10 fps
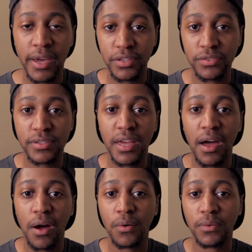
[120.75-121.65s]
and you'll see
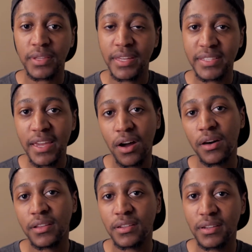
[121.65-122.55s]
how they take
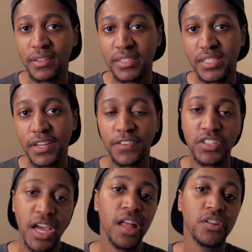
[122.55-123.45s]
on these different
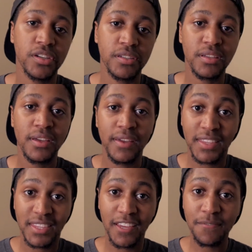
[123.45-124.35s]
challenges.
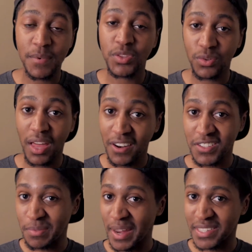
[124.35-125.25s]
They've been through a lot of
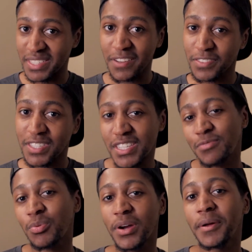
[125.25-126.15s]
traumatic stuff to this
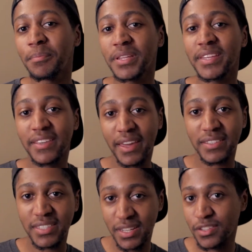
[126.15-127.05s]
point, but they
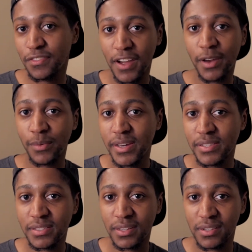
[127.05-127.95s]
continue to find
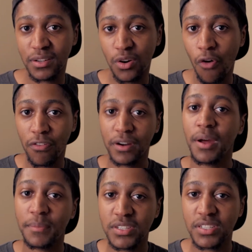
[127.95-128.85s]
ways to
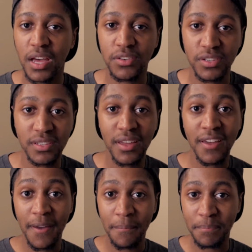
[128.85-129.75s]
overcome these challenges,
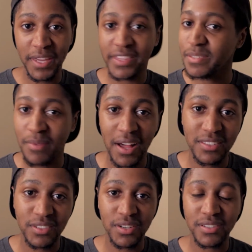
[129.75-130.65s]
beat these
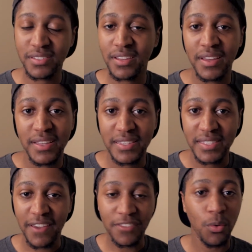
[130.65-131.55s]
monsters,
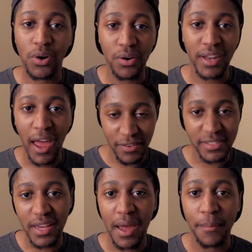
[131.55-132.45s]
save the world every
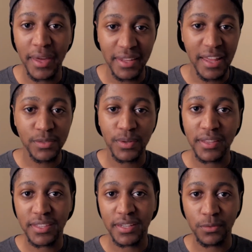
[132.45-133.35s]
time, and that's what I
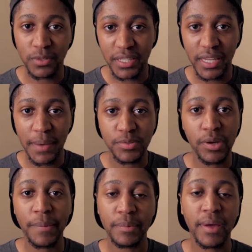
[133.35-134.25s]
think really keeps you
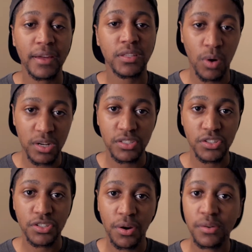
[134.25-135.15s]
coming back to watch this
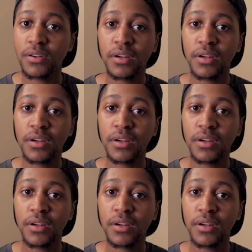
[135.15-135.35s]
show.